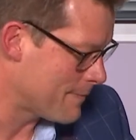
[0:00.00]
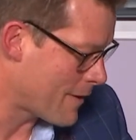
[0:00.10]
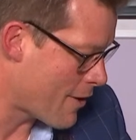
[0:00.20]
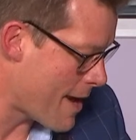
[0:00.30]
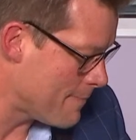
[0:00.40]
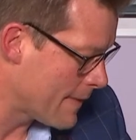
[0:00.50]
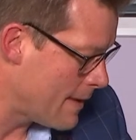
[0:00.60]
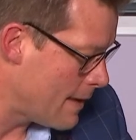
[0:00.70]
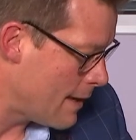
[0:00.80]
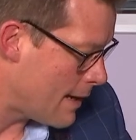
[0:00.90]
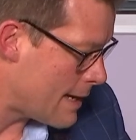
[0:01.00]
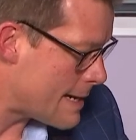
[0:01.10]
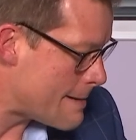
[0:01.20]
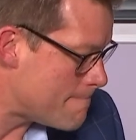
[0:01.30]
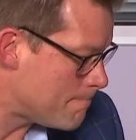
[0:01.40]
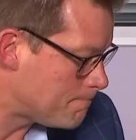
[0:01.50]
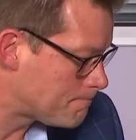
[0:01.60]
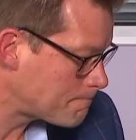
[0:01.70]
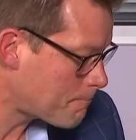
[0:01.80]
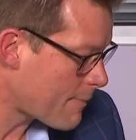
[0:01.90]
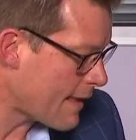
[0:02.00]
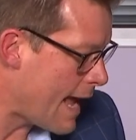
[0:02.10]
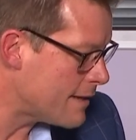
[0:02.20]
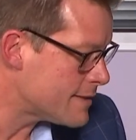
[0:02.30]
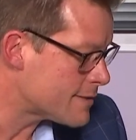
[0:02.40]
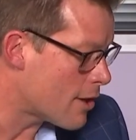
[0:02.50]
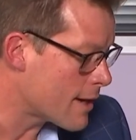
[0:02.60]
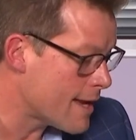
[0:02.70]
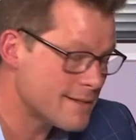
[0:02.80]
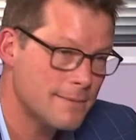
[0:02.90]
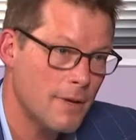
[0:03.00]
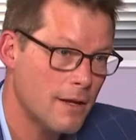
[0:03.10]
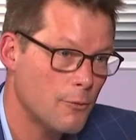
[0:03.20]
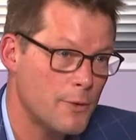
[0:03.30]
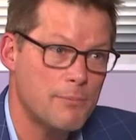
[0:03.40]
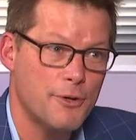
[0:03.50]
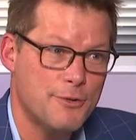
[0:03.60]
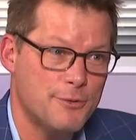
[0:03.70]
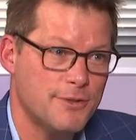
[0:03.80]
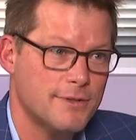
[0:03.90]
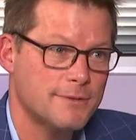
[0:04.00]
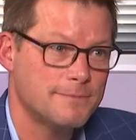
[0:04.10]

All right. How does sargassum reproduce?